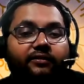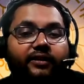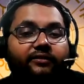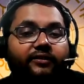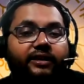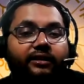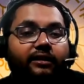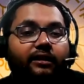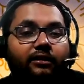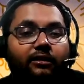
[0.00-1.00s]
very very
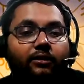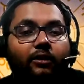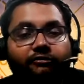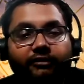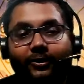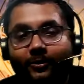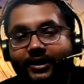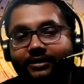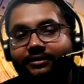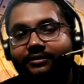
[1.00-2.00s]
not
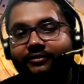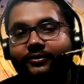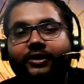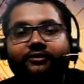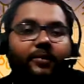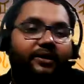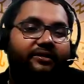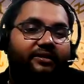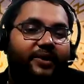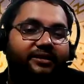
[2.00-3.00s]
recommended if you have
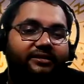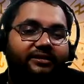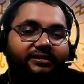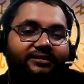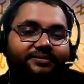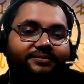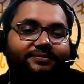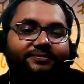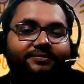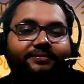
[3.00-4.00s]
mars and pisces
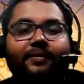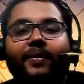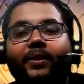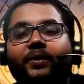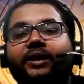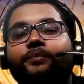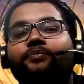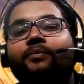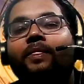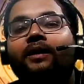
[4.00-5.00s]
okay
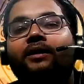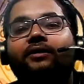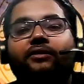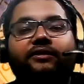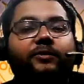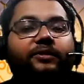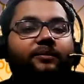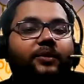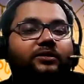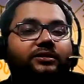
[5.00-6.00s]
so this was
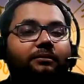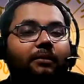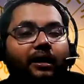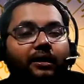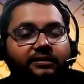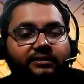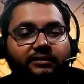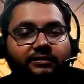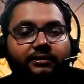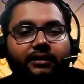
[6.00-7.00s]
about
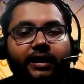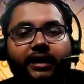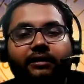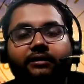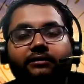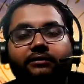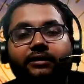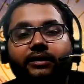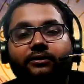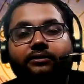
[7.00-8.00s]
mars and
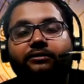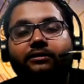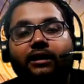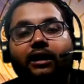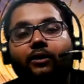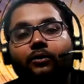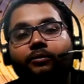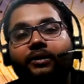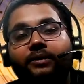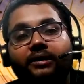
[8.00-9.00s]
you know
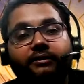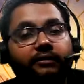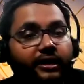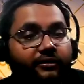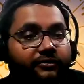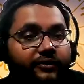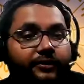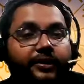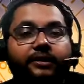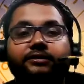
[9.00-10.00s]
how people derive
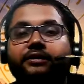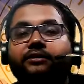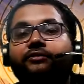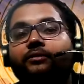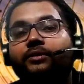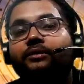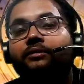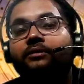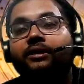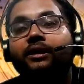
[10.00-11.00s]
their energy from
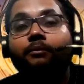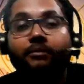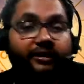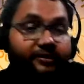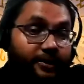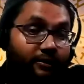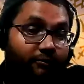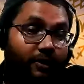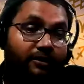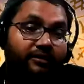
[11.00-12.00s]
the placement
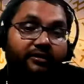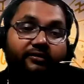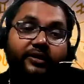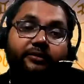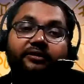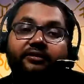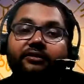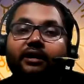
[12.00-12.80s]
of mars in various